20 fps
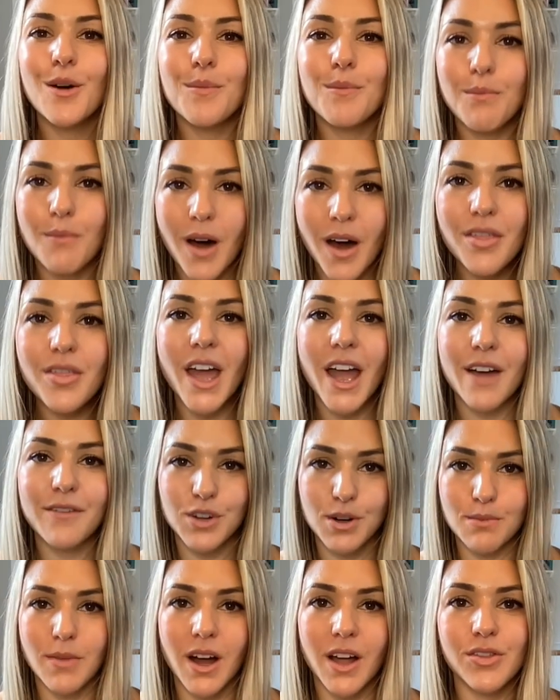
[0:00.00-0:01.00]
month
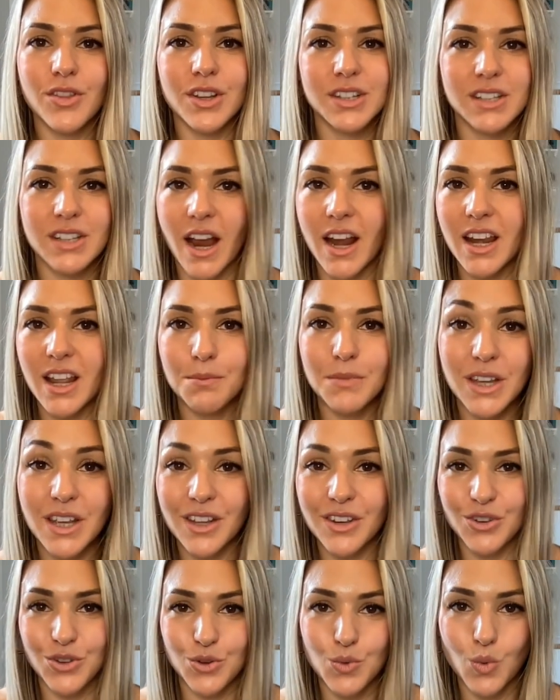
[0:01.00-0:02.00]
after month, assigning
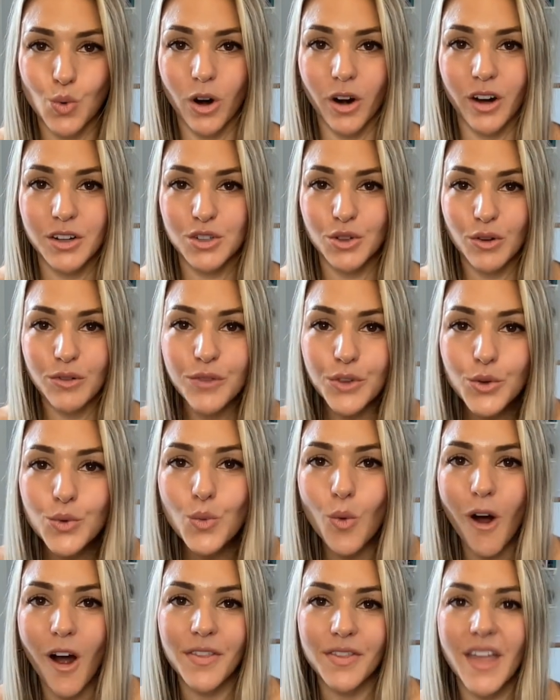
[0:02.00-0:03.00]
me new work. So if you
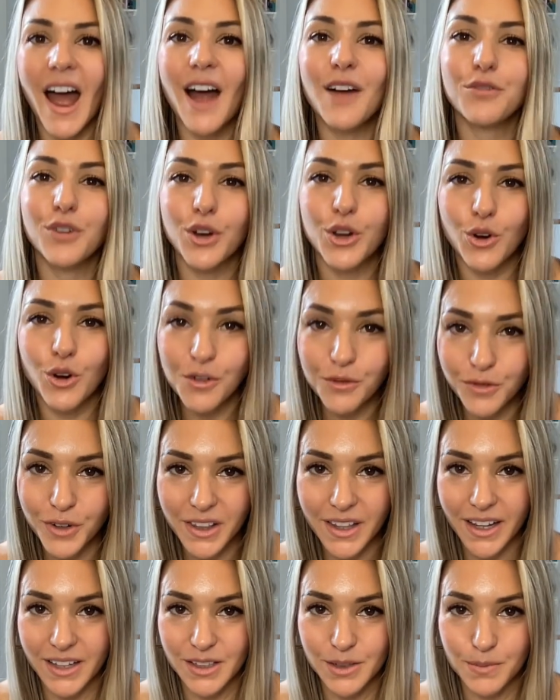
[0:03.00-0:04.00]
want that for your
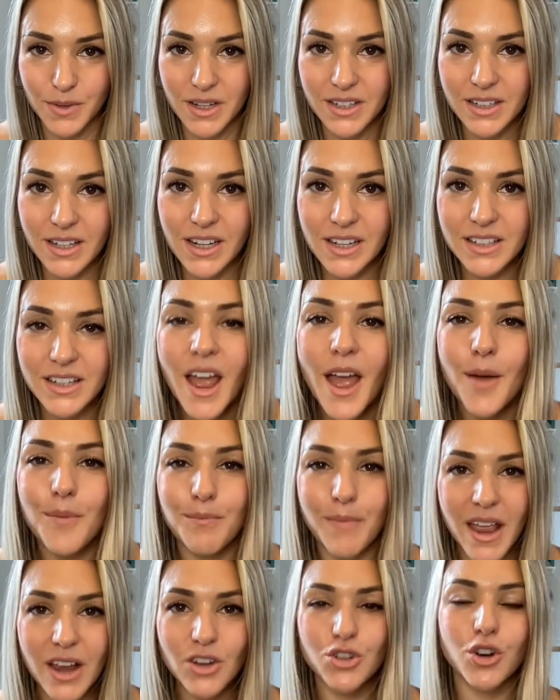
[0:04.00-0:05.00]
freelance business,
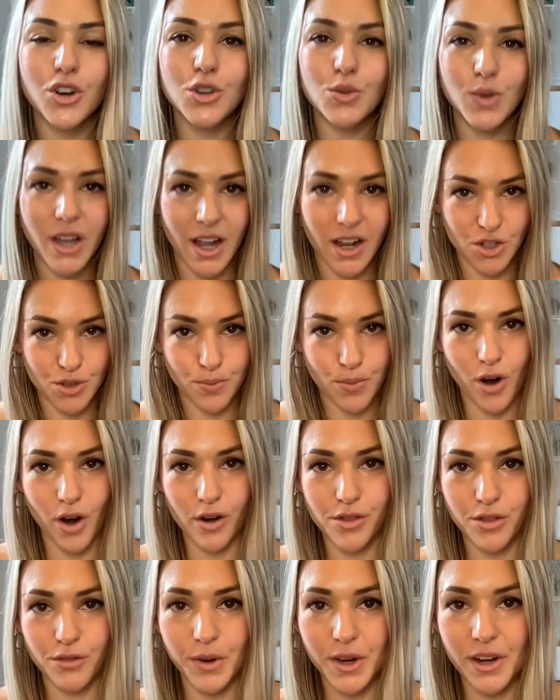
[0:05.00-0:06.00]
make sure you catch
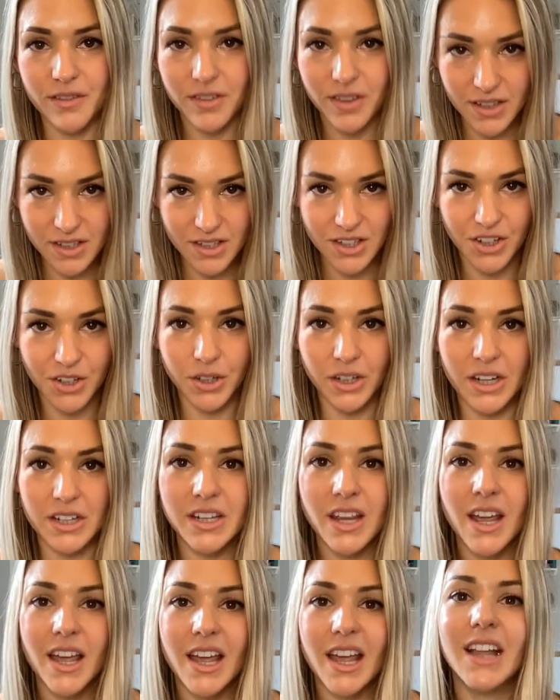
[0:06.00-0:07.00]
part 3 of this
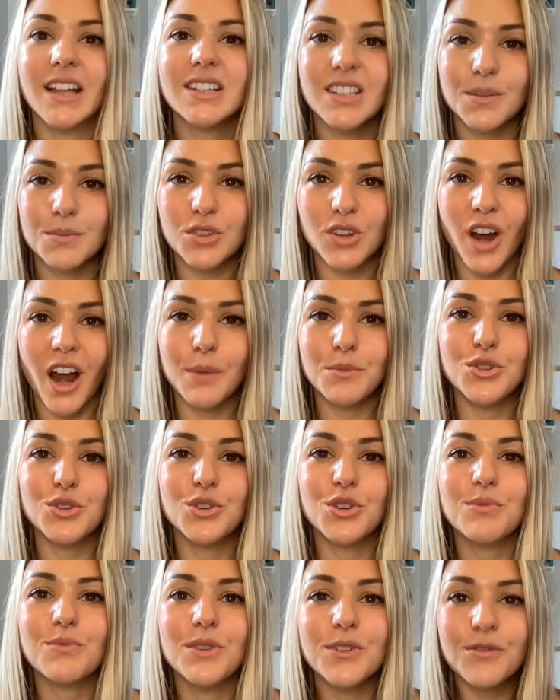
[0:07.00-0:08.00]
series. Hit subscribe so
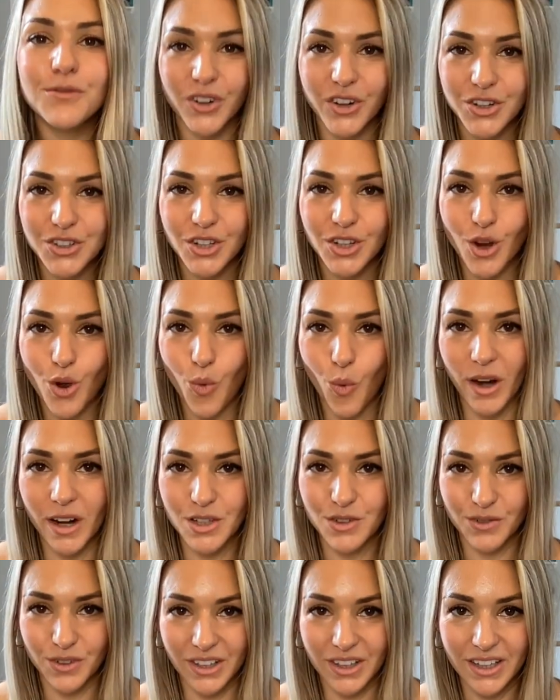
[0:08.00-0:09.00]
you can be first to know when
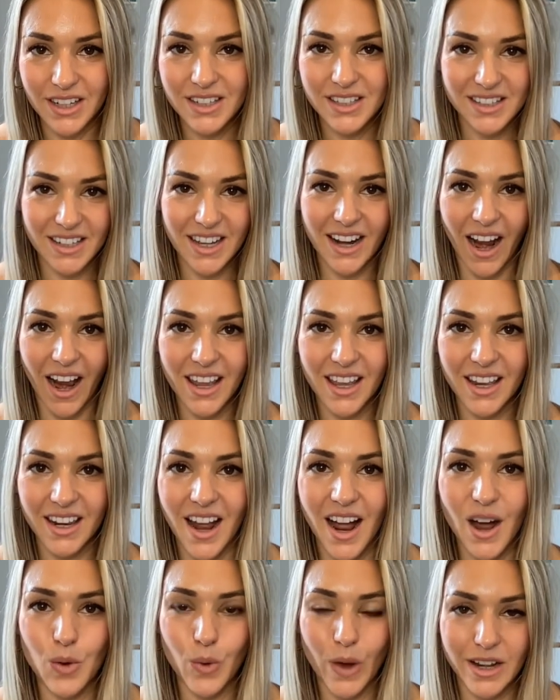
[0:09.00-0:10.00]
it's released, and I
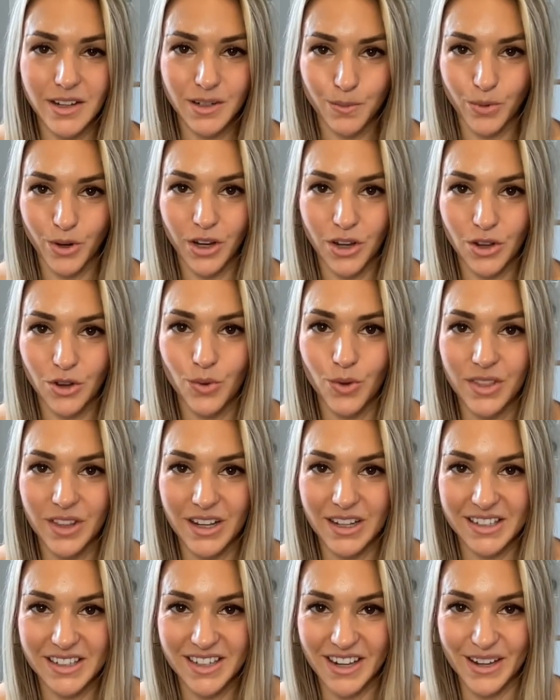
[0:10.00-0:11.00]
cannot wait to bring you
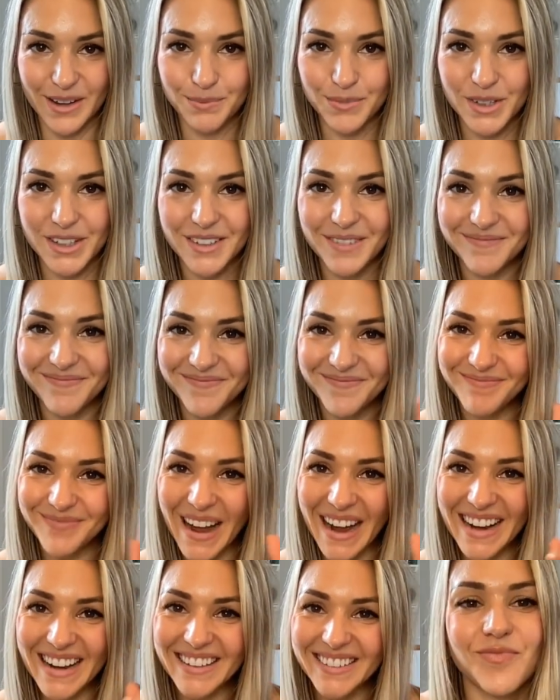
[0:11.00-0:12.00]
these tips.
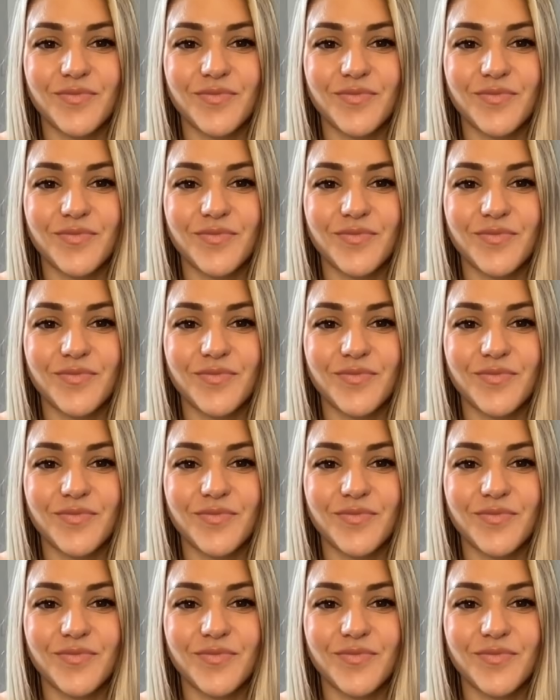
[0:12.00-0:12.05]
Bye.